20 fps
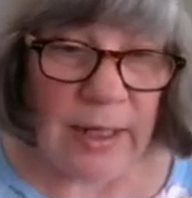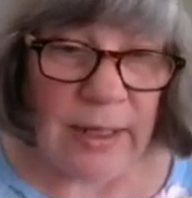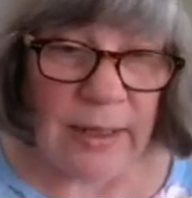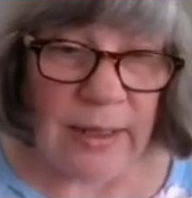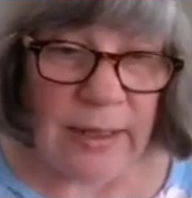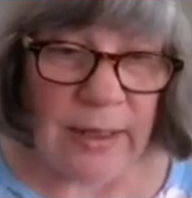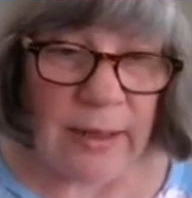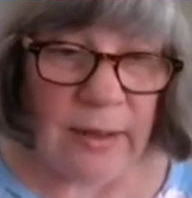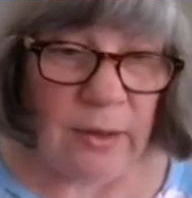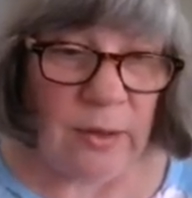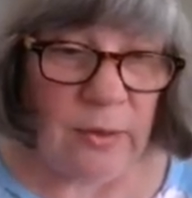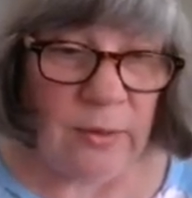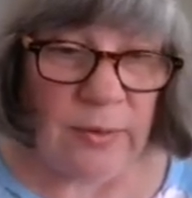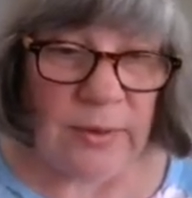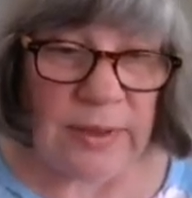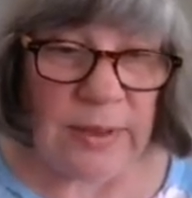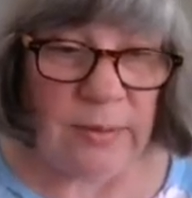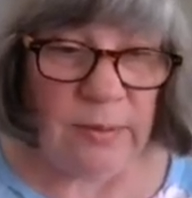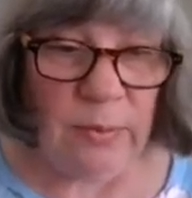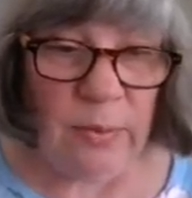It
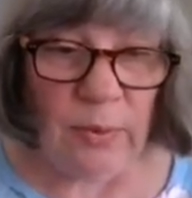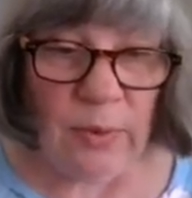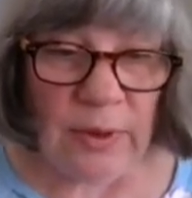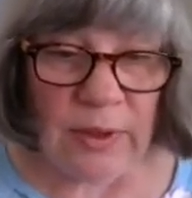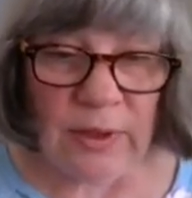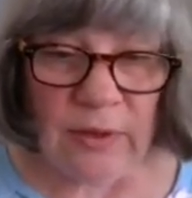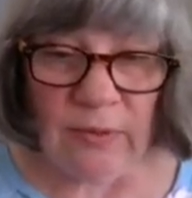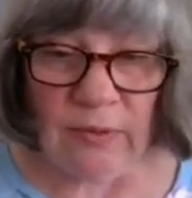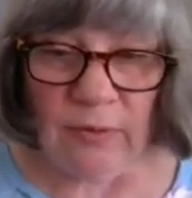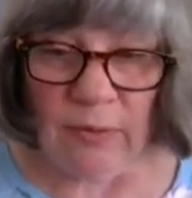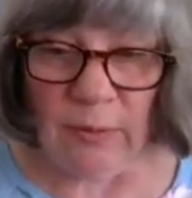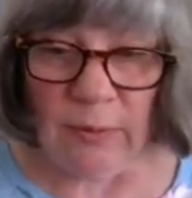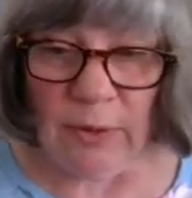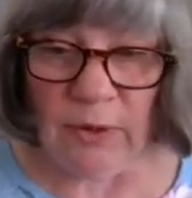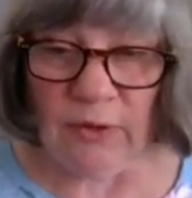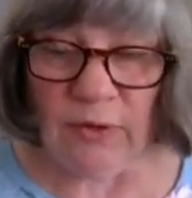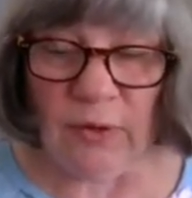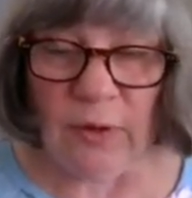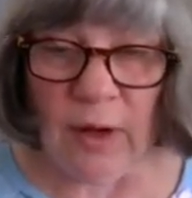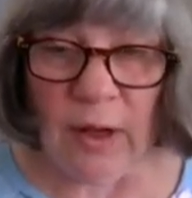includes important
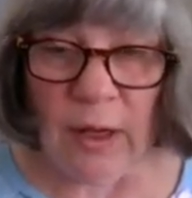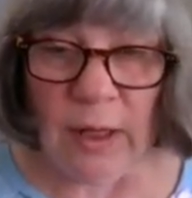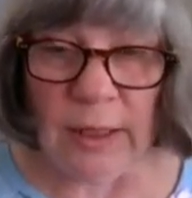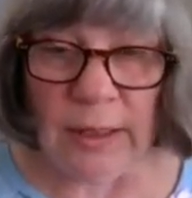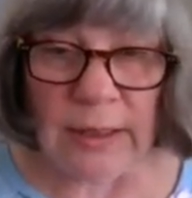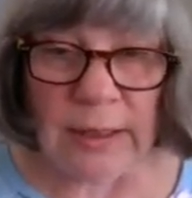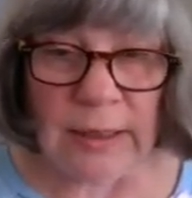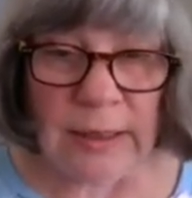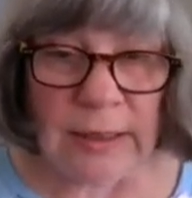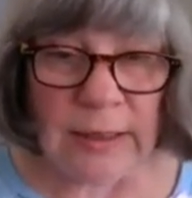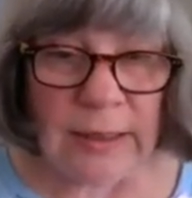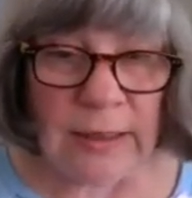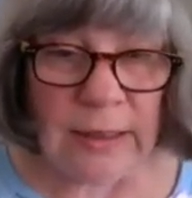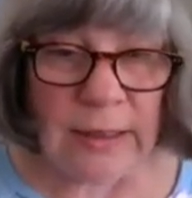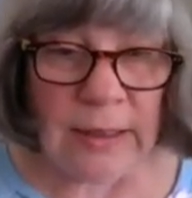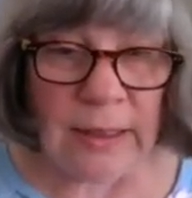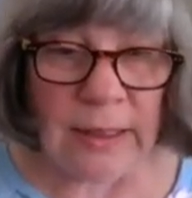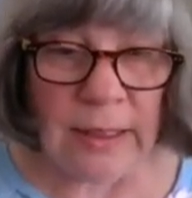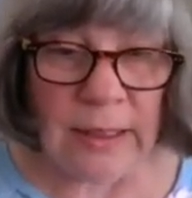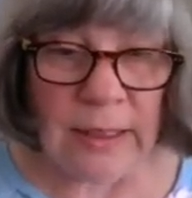information
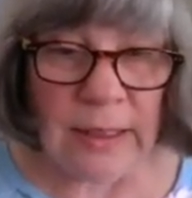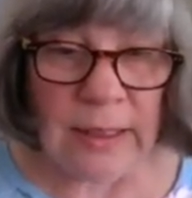on